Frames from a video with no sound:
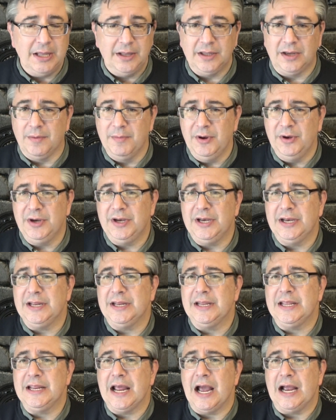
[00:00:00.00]
the community,
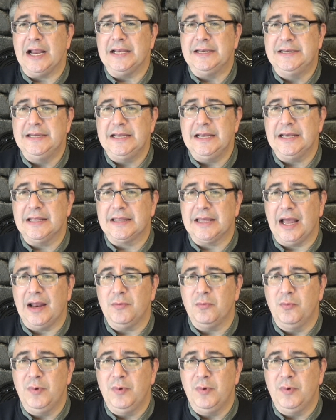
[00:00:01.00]
the idea that